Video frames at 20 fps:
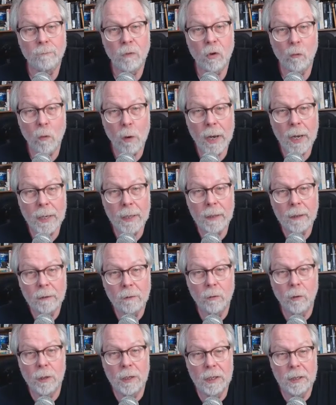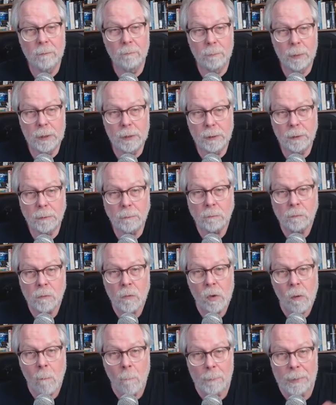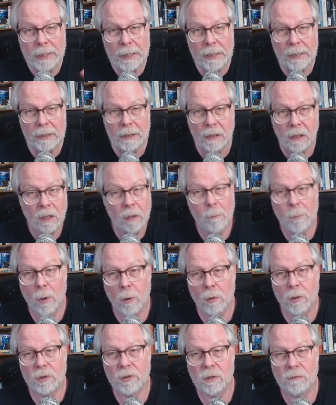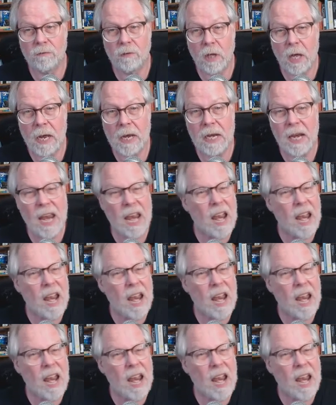Red, green, and blue being the components of light.